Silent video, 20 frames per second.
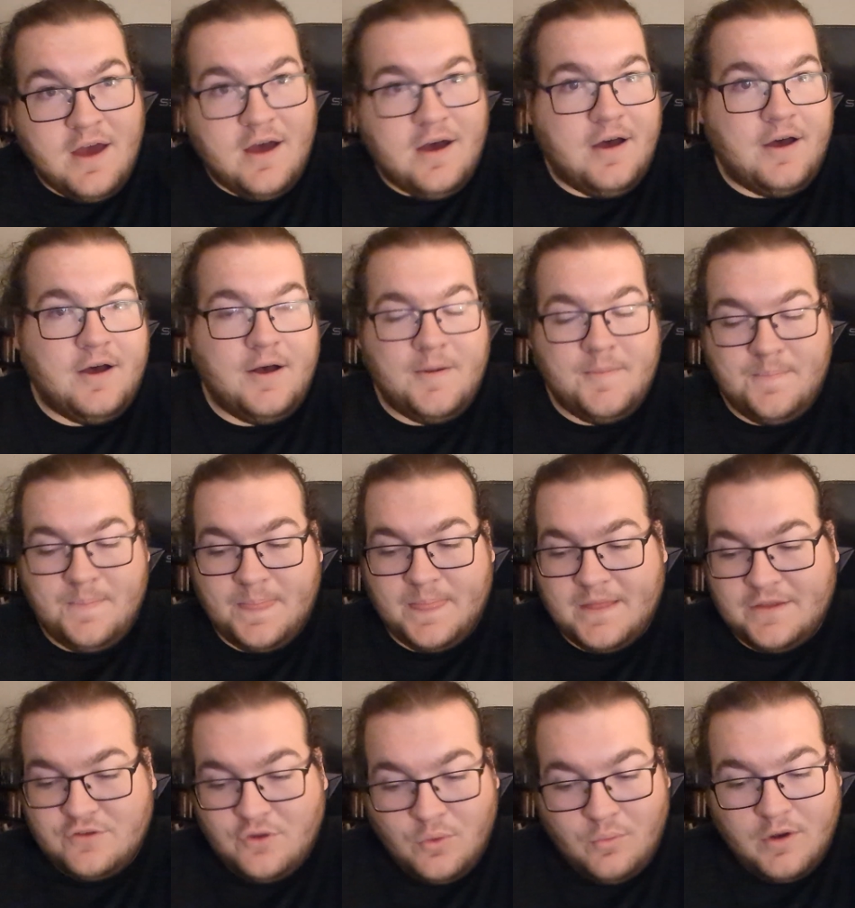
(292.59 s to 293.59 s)

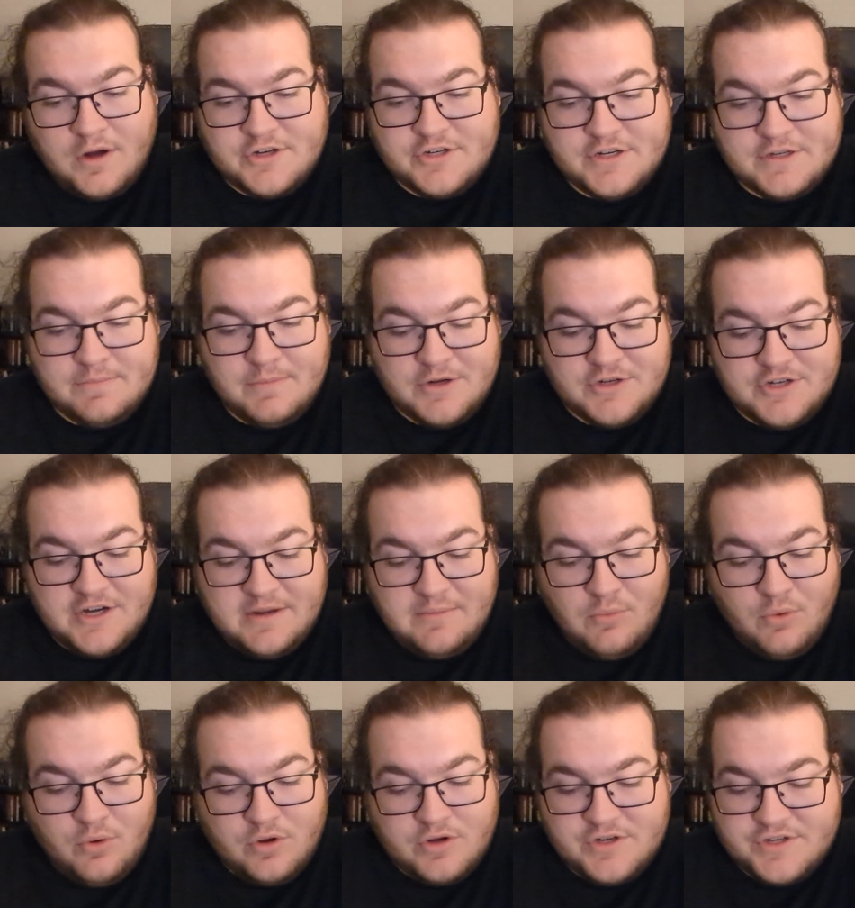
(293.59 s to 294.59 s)
Don't watch it as much
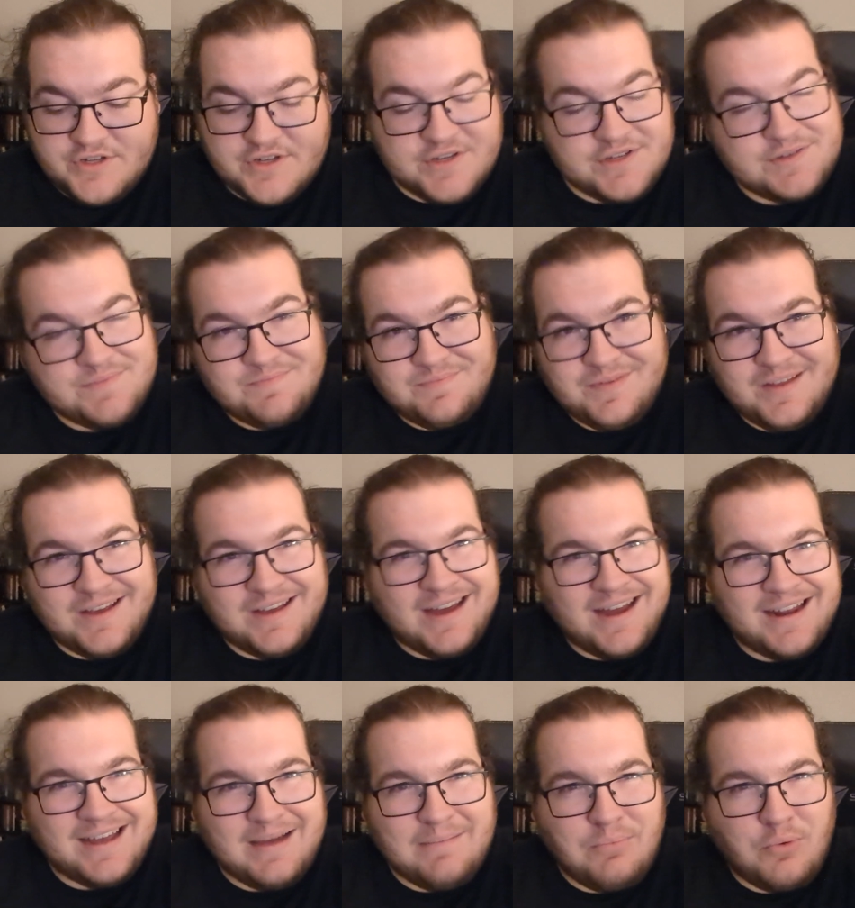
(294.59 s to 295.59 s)
anymore just because it
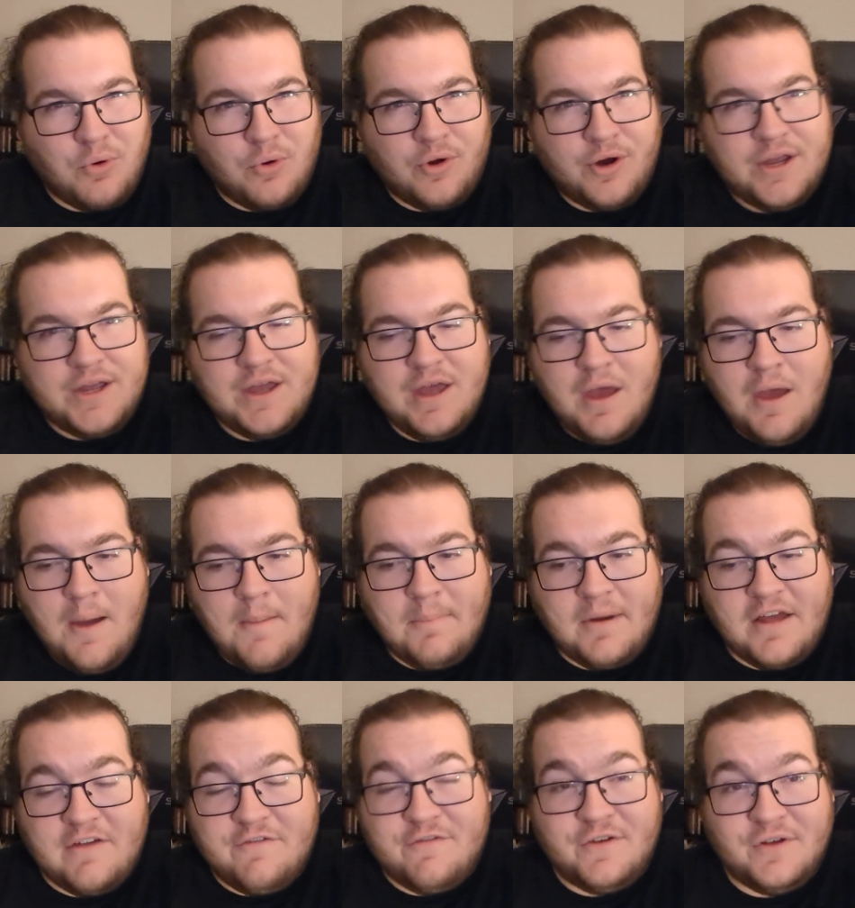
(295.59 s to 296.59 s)
kind of got boring,
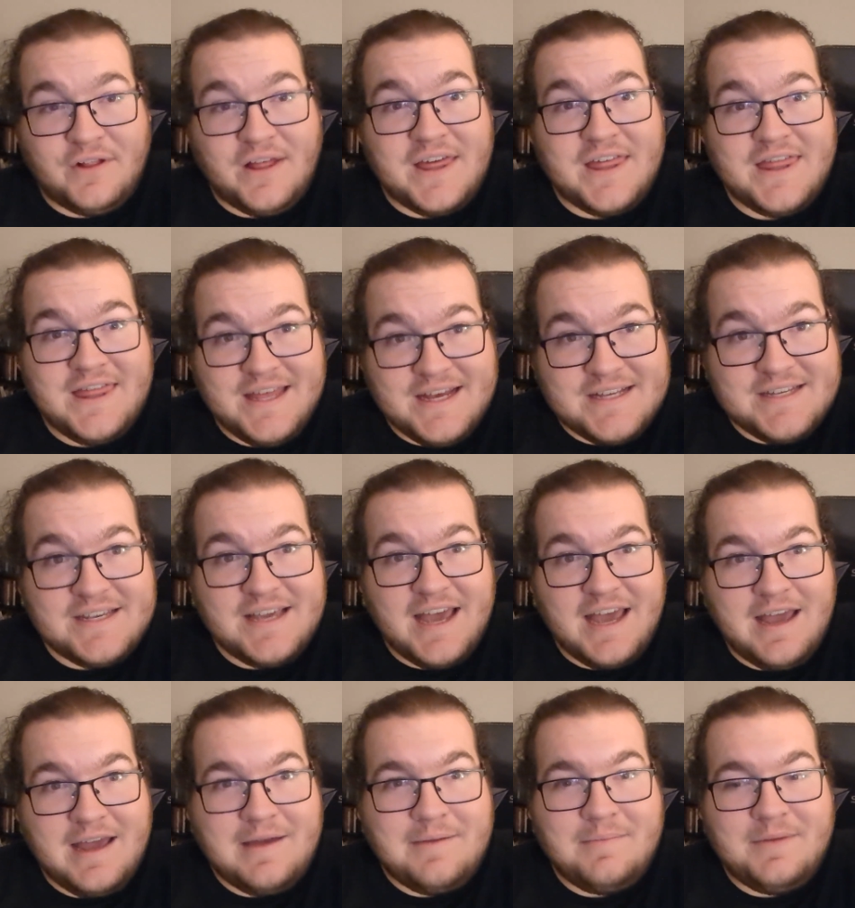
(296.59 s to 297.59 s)
but I feel like this
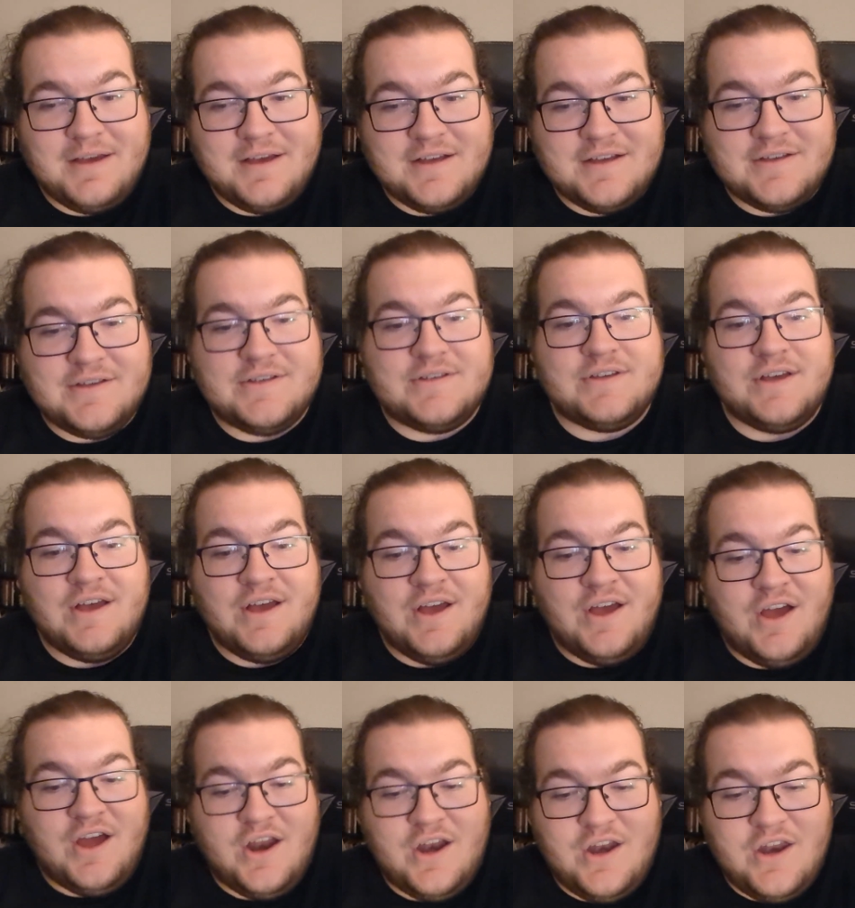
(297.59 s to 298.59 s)
game is
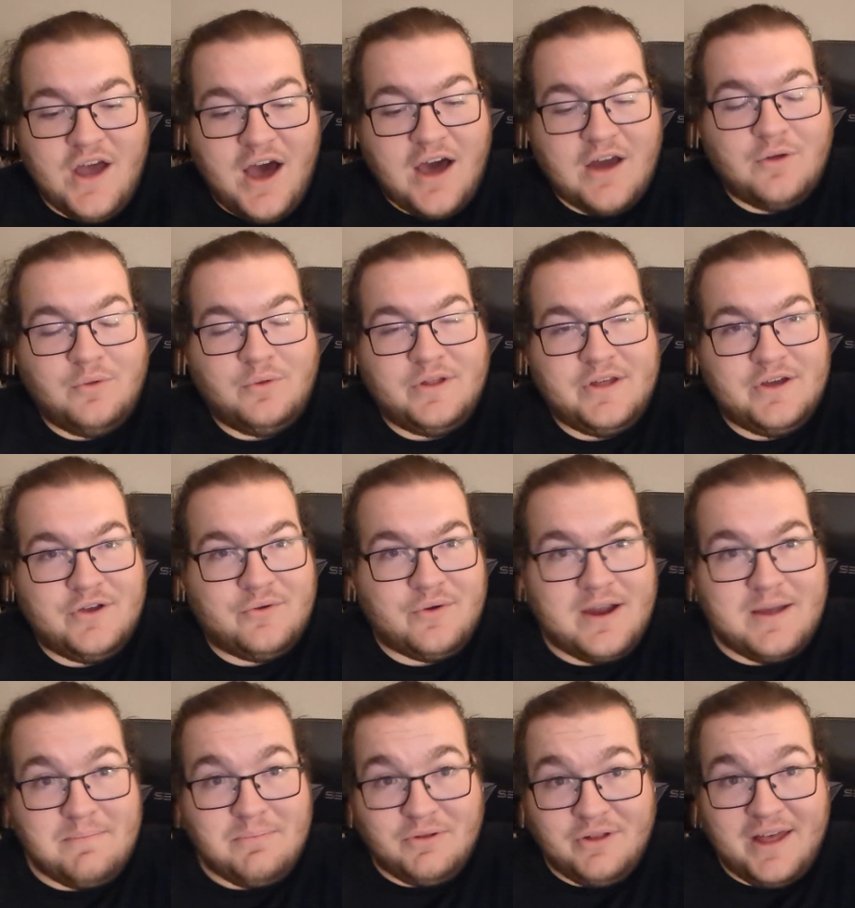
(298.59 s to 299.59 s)
not only a
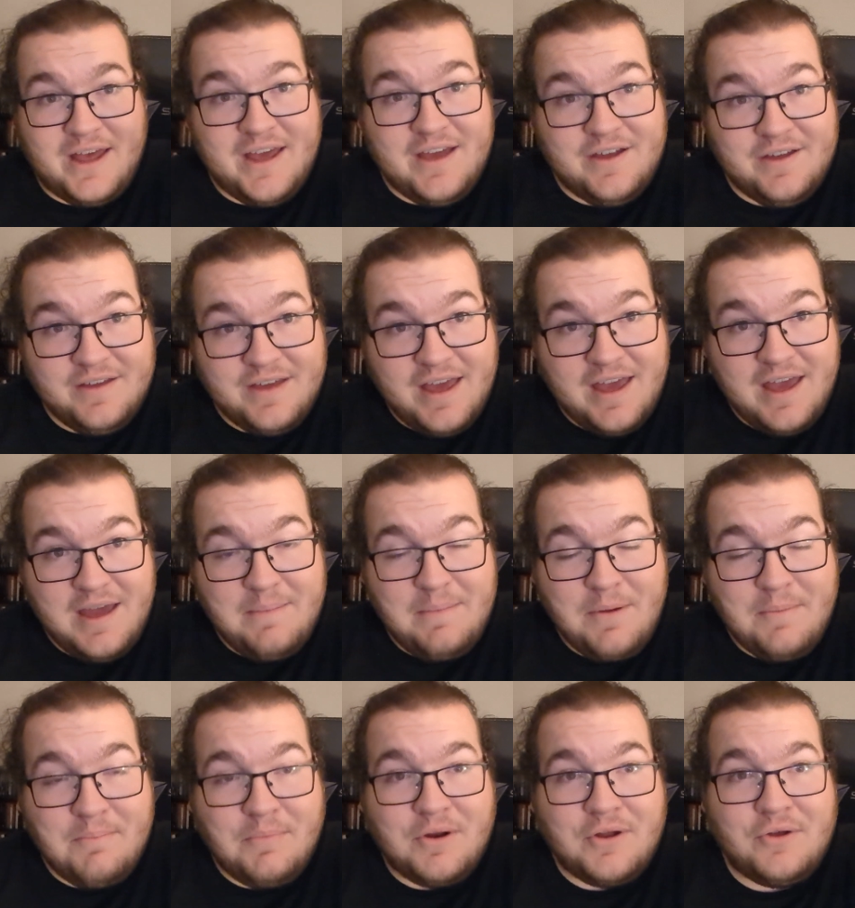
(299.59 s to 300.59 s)
great playing
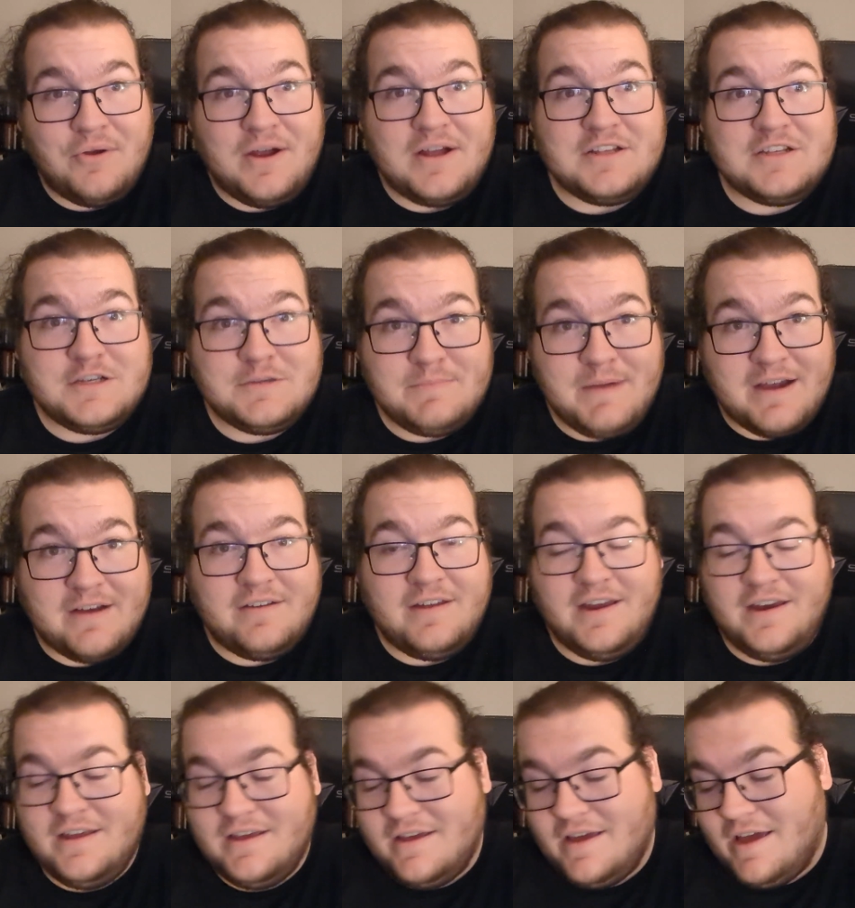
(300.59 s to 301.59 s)
game, but a great
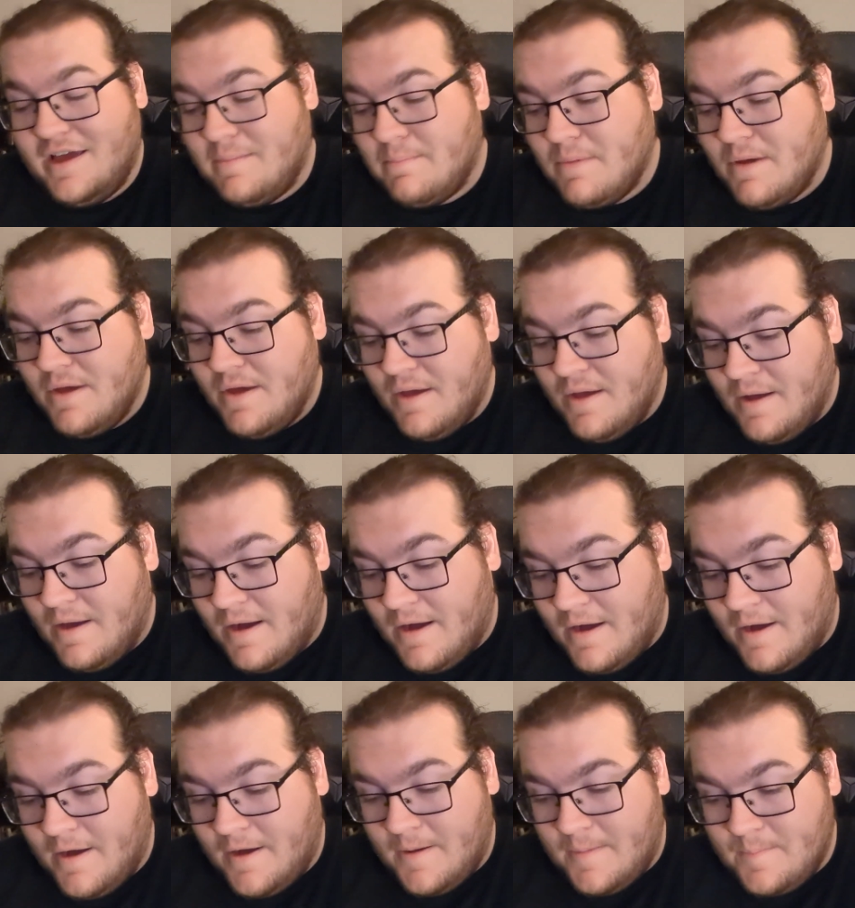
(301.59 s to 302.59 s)
spectating game.
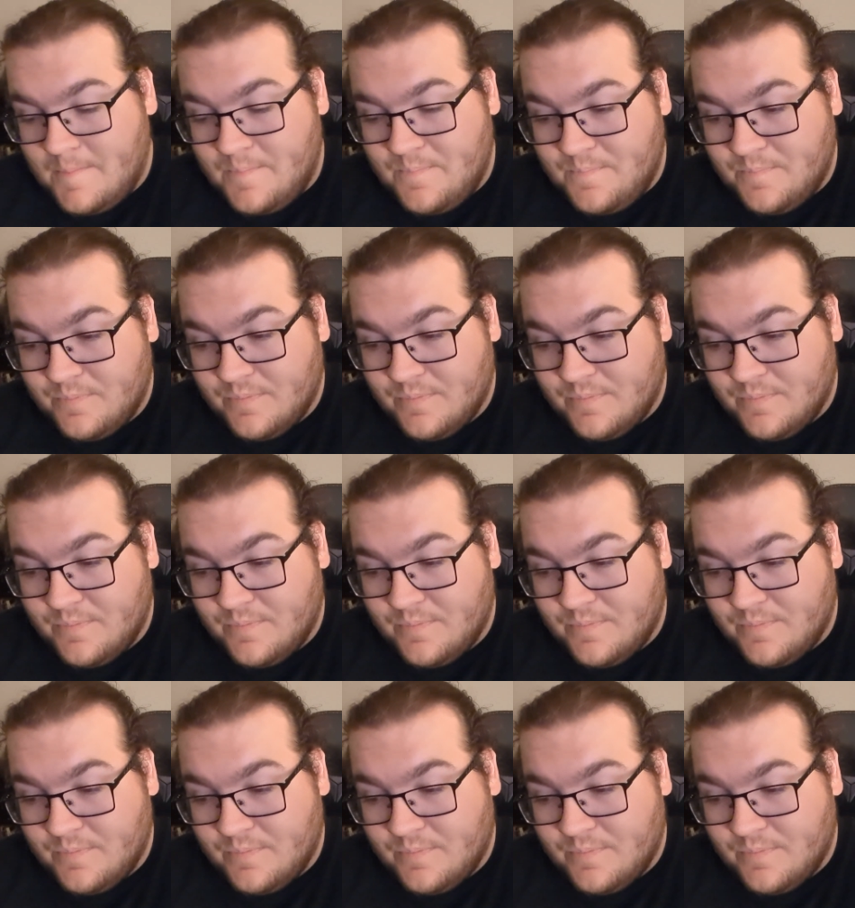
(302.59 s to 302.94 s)
Um,